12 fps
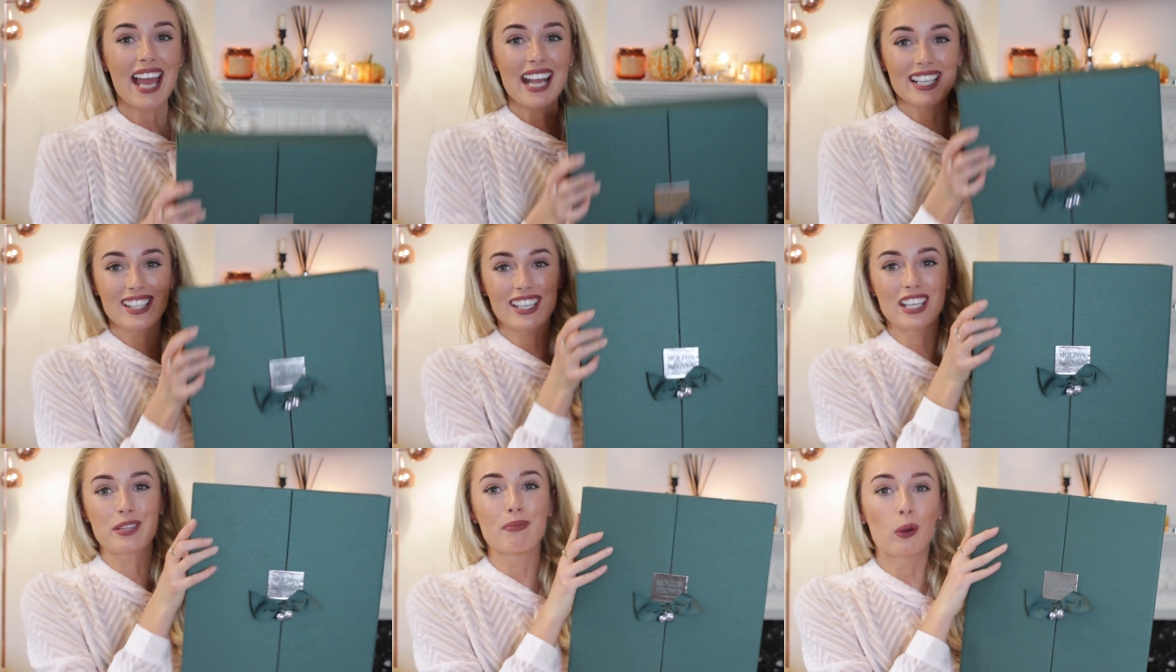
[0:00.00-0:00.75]

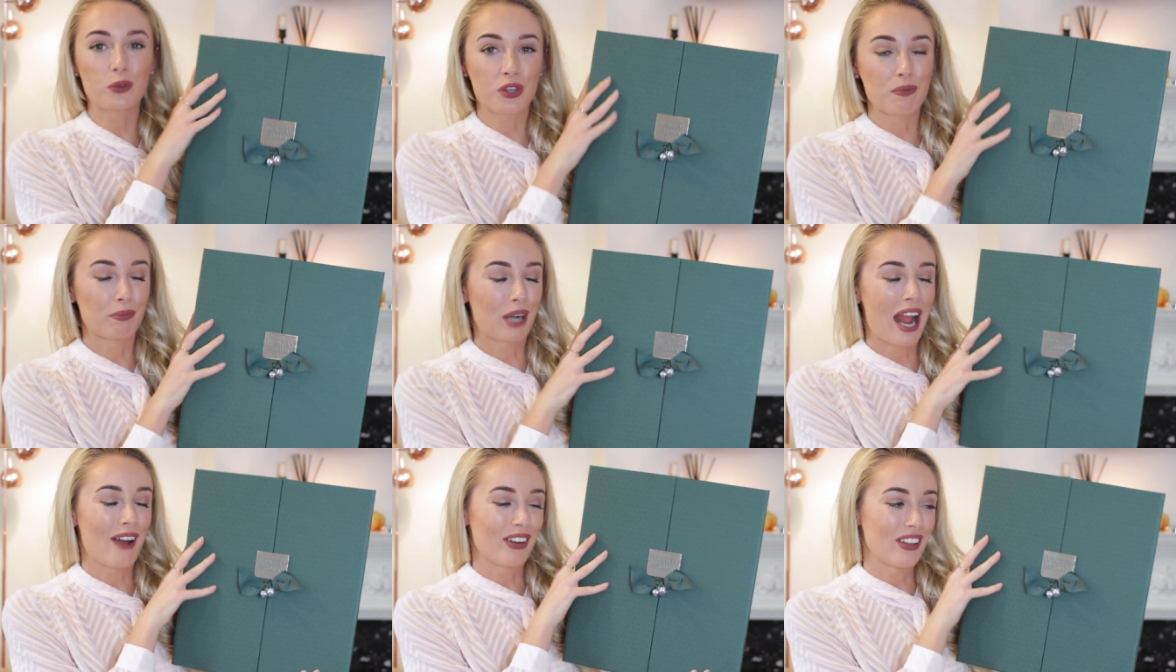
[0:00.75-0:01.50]
Next is Molton
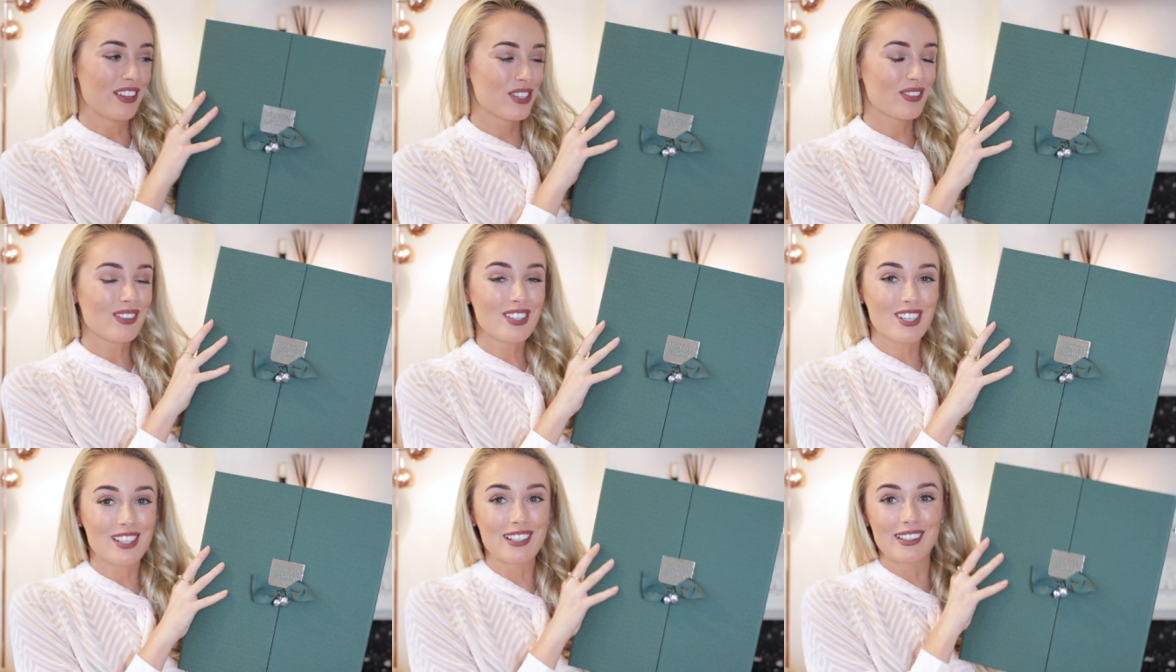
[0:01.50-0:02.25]
Brown, and this
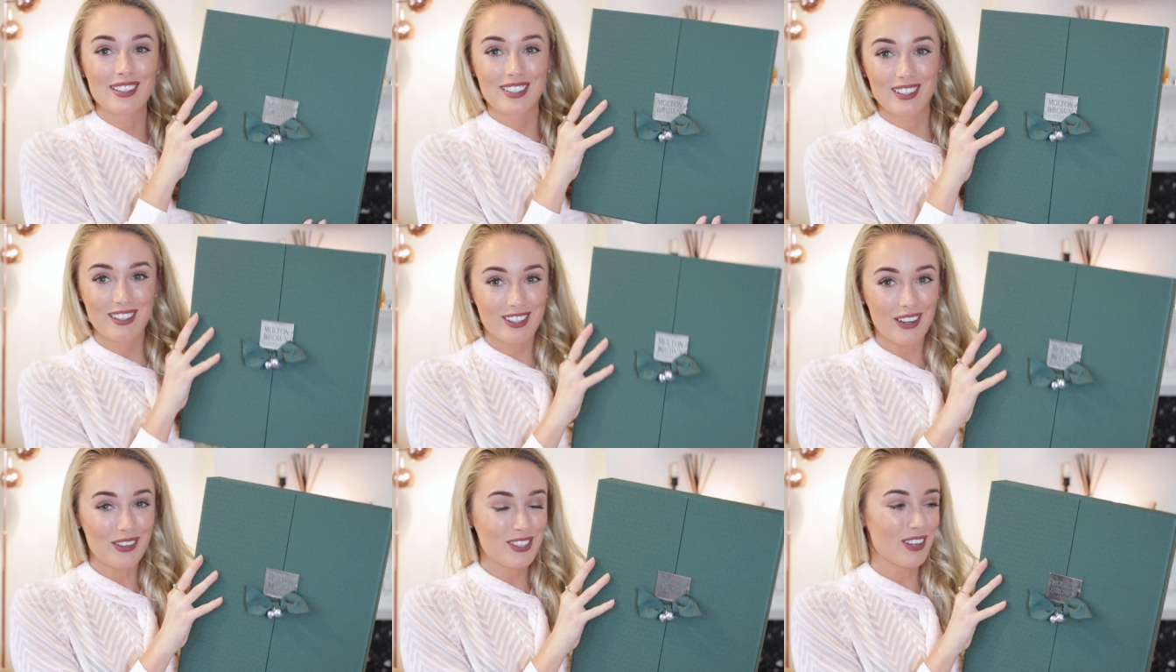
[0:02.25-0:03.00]
one just looks
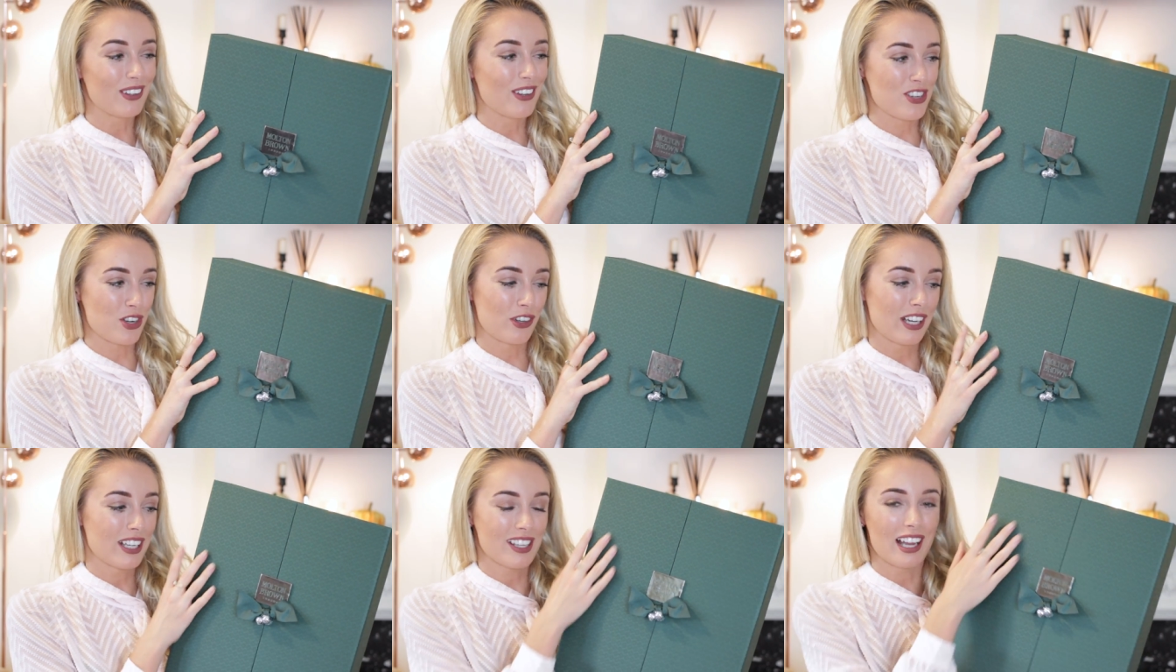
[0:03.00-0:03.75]
so so
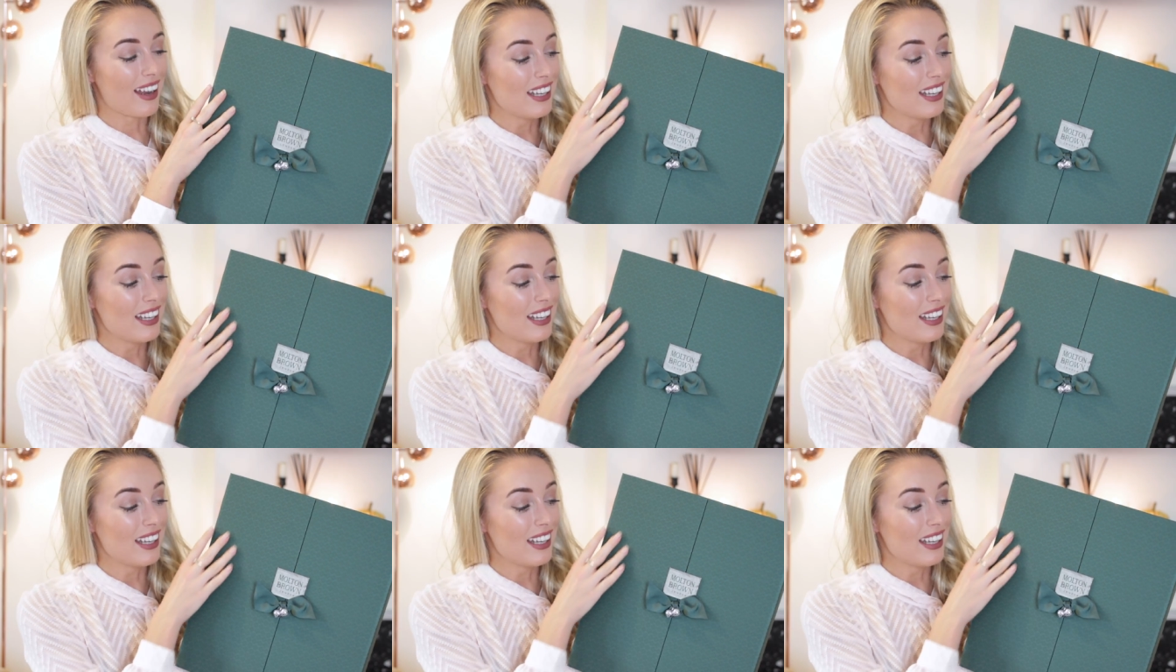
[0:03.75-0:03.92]
luxurious.